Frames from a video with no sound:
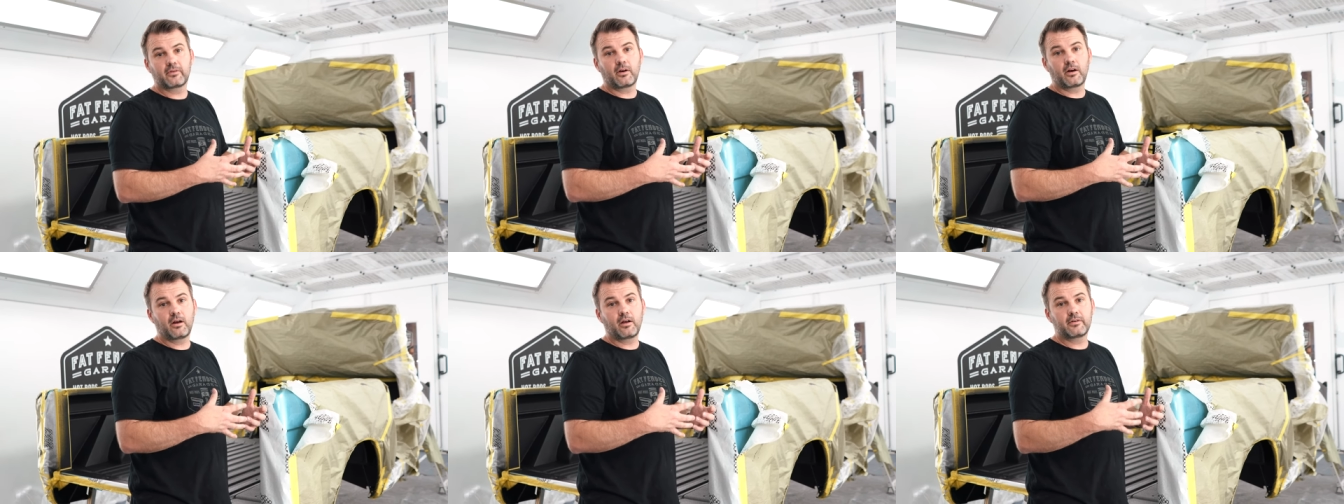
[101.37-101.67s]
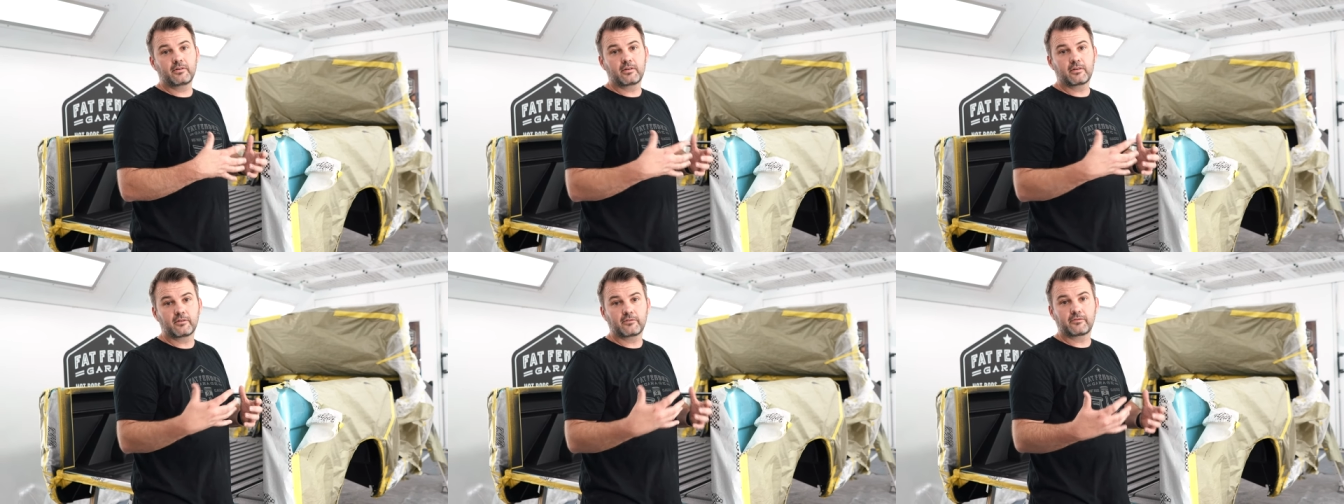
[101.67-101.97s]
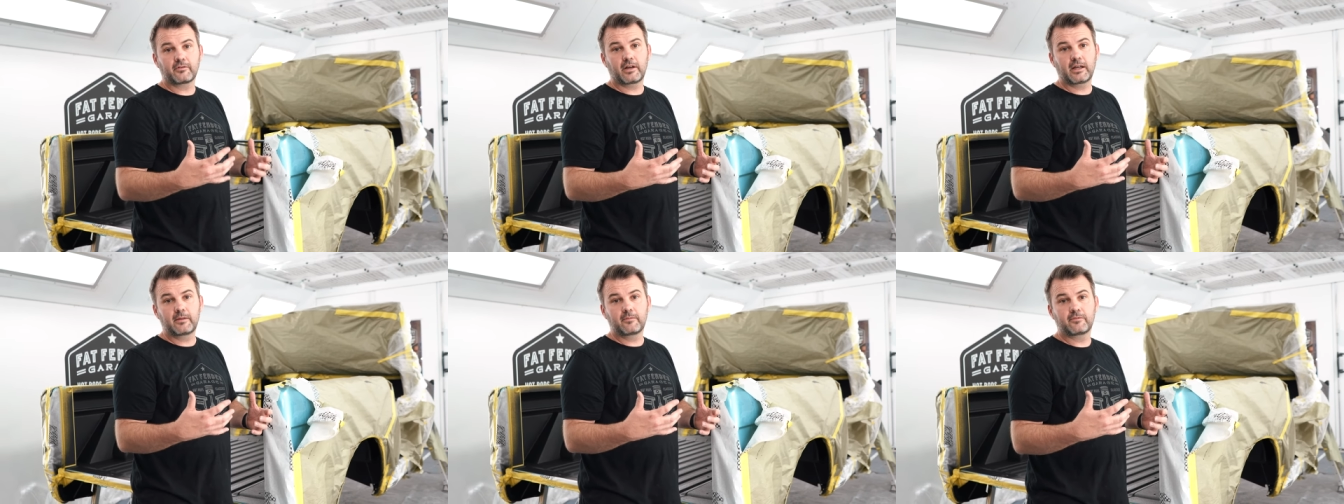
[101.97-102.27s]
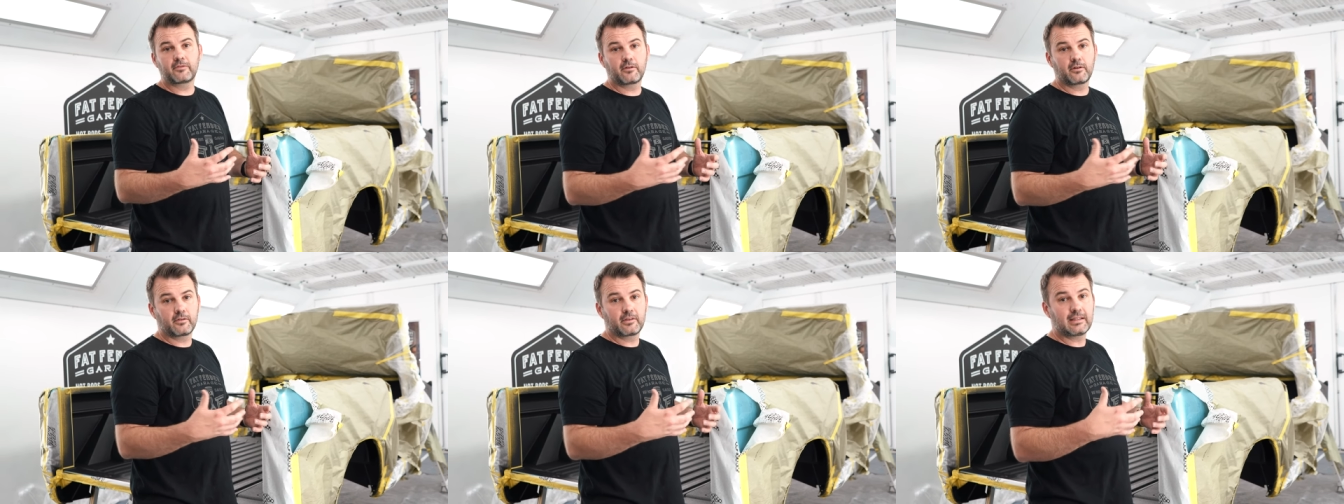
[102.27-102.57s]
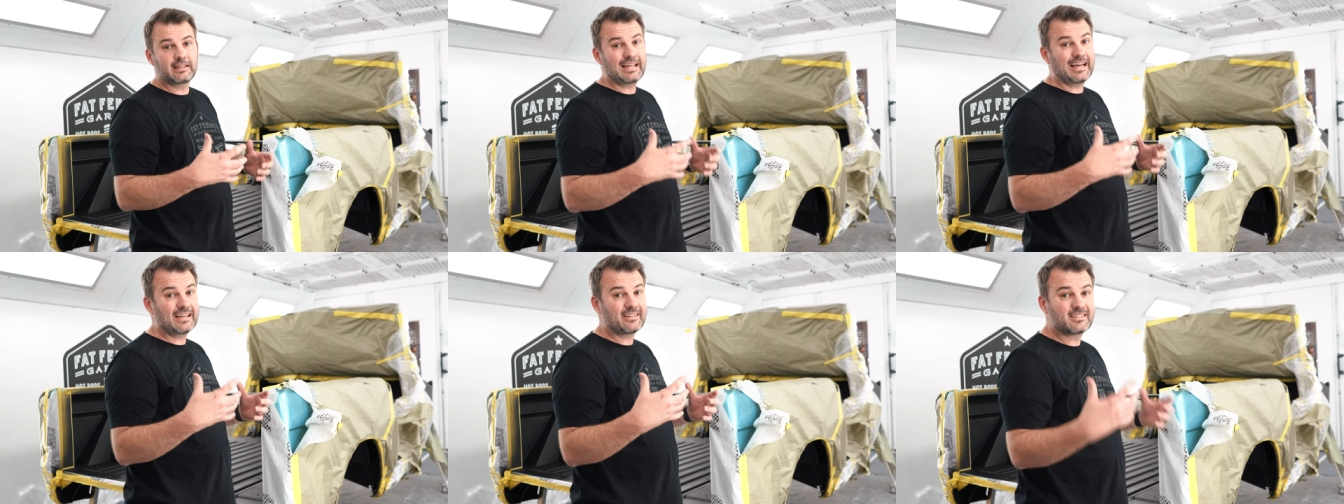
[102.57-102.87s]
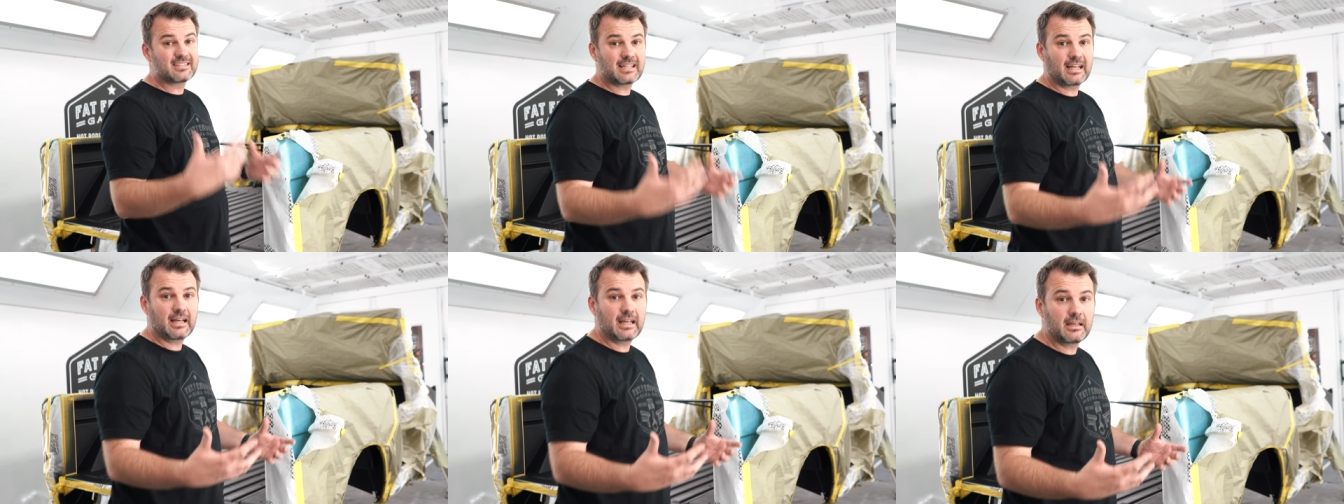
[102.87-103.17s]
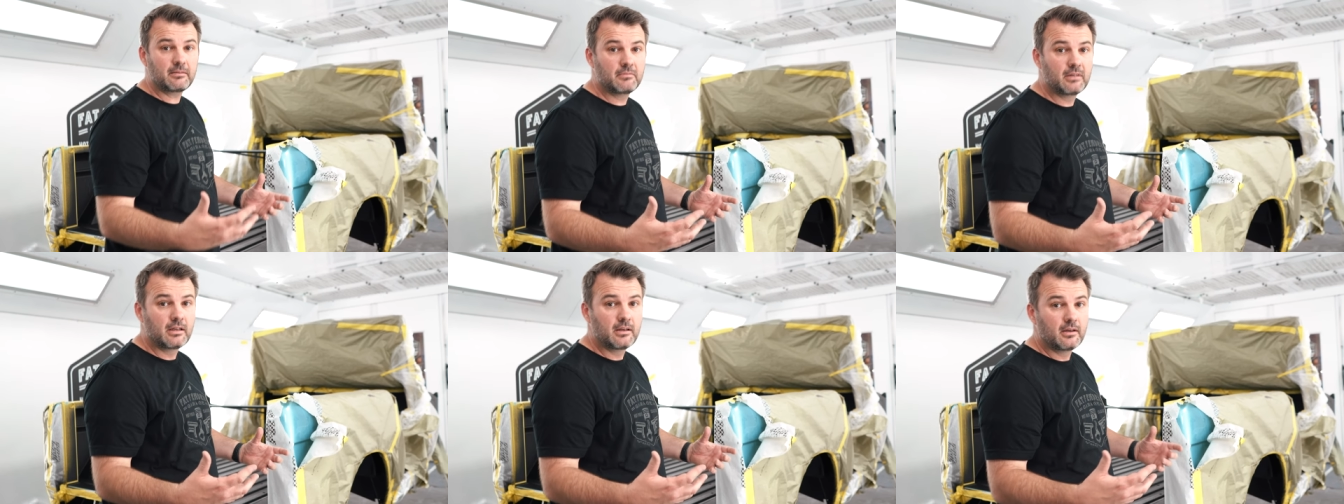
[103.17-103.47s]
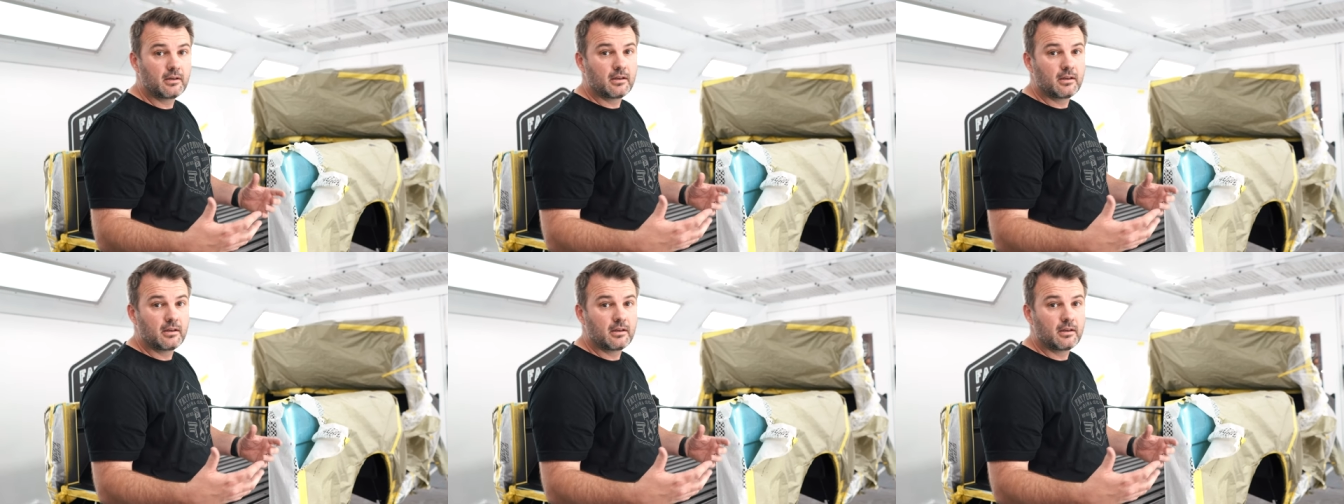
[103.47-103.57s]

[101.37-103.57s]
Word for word: onto the frame for the last time